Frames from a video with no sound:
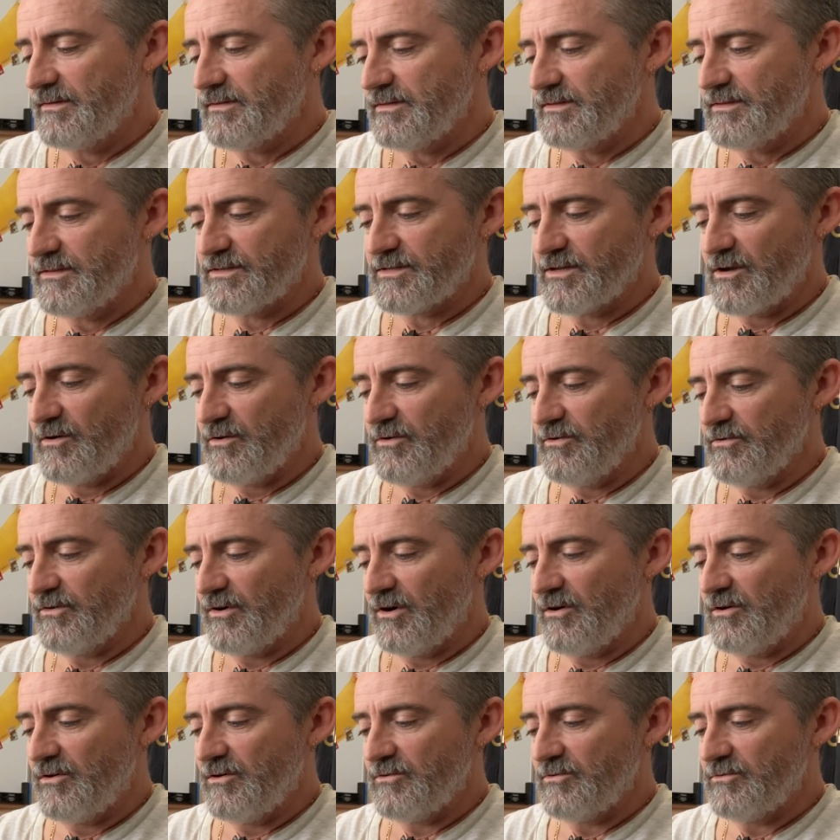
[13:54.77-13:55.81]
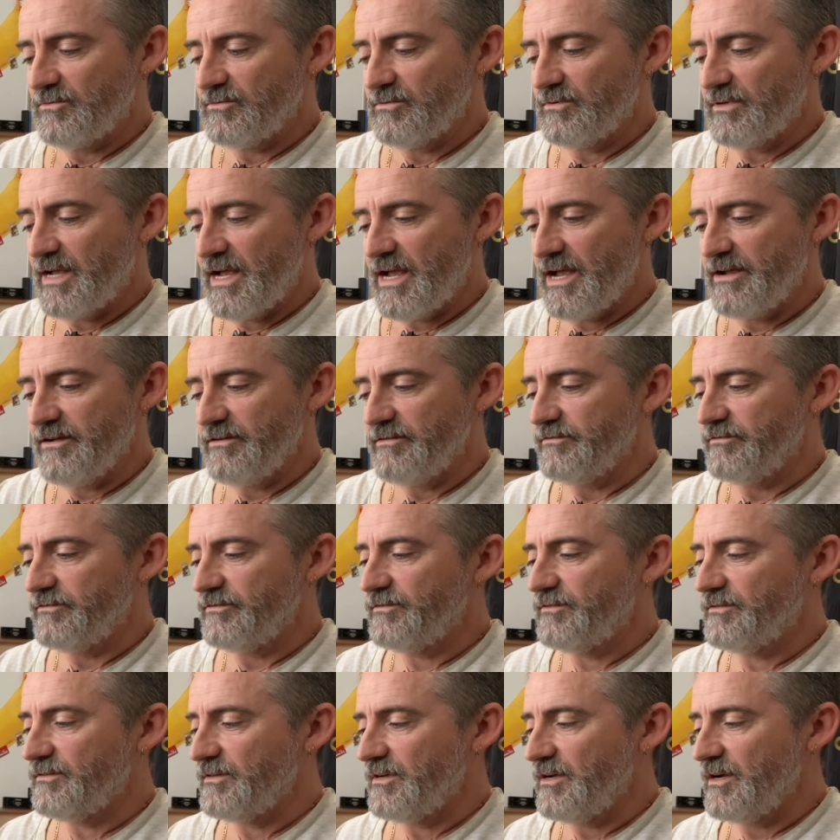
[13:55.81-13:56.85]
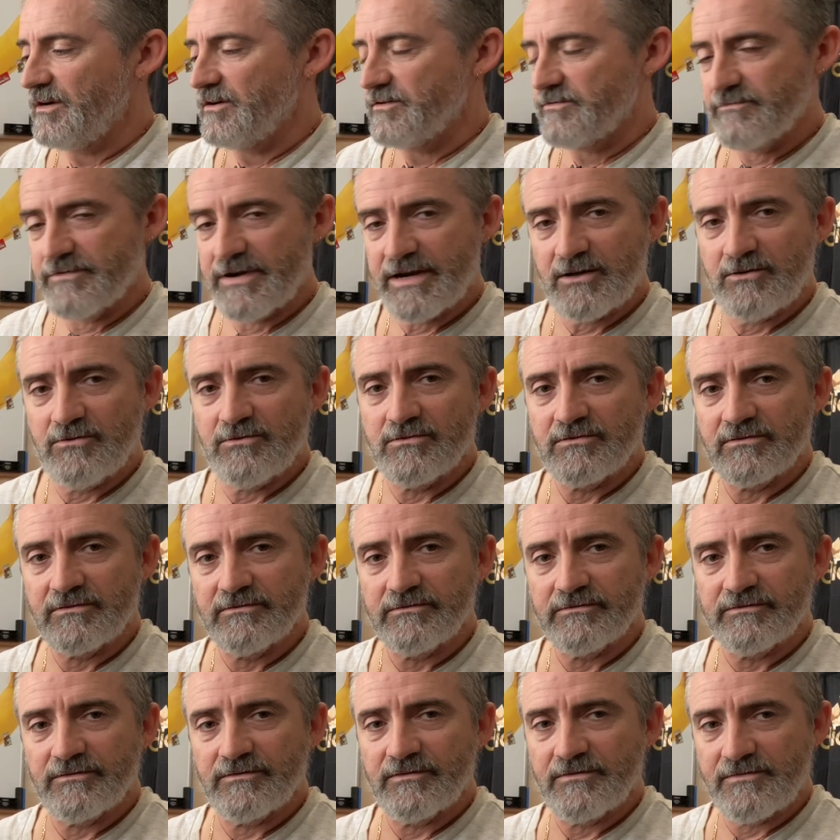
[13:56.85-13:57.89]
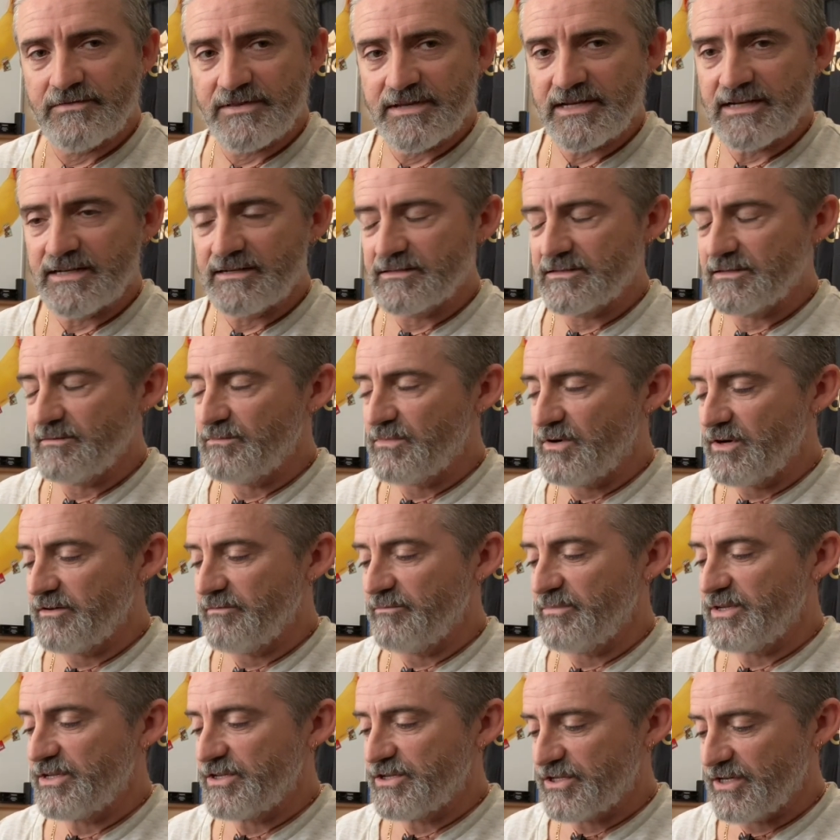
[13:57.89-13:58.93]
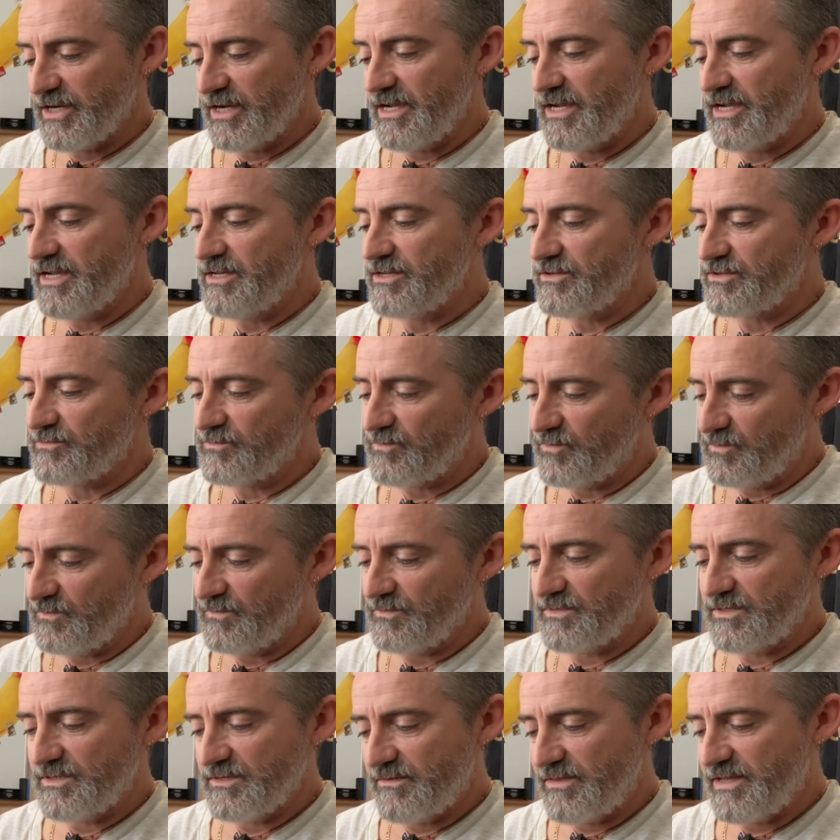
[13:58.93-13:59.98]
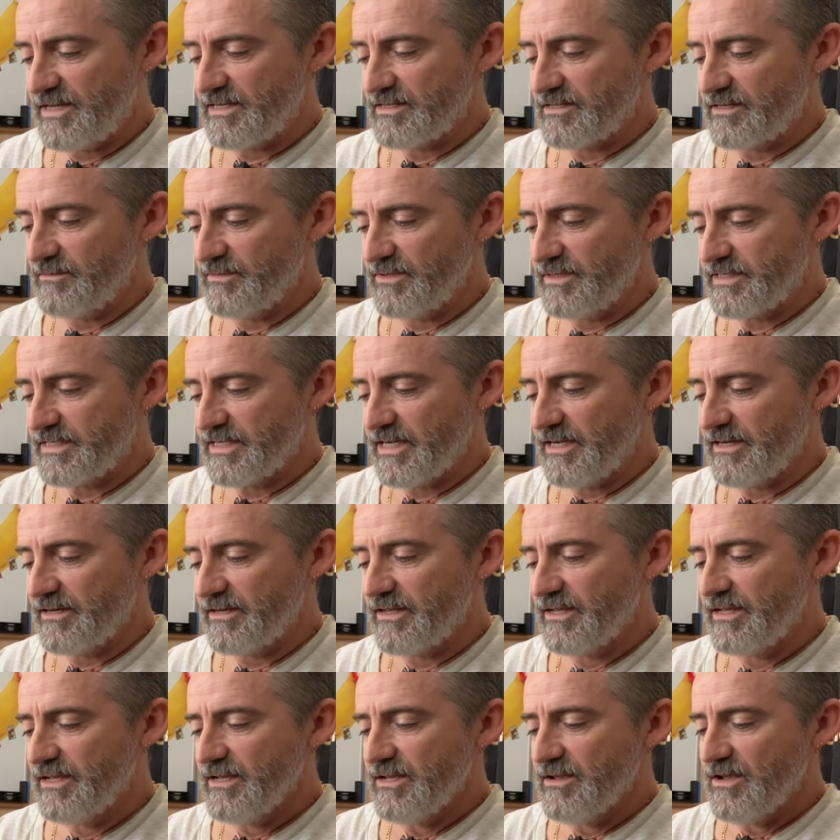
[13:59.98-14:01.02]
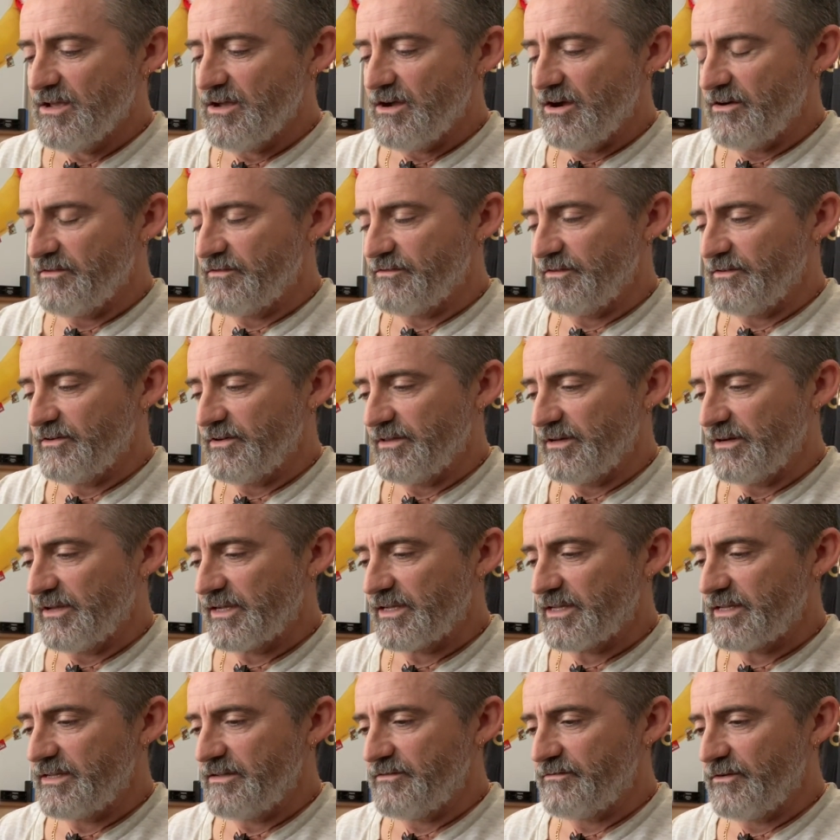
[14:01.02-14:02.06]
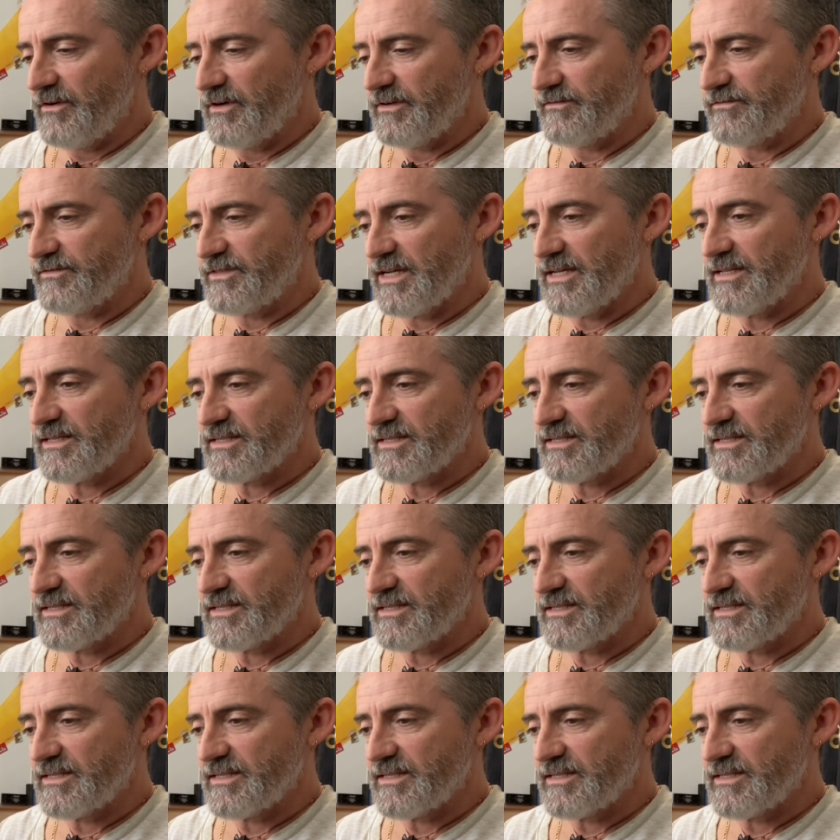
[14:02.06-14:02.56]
So I'll have a record of things that might have been changed, things that have been done. I find like if I've done